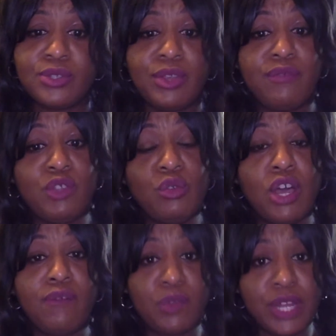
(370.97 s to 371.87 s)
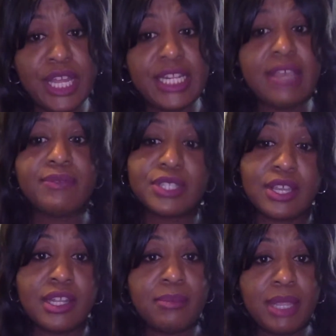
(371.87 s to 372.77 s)
So if you her friend, that was
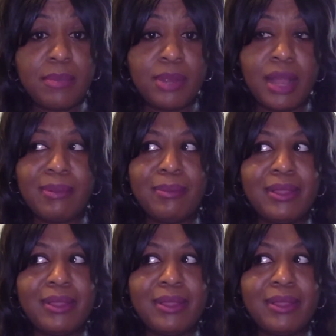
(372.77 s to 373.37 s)
going to be a problem.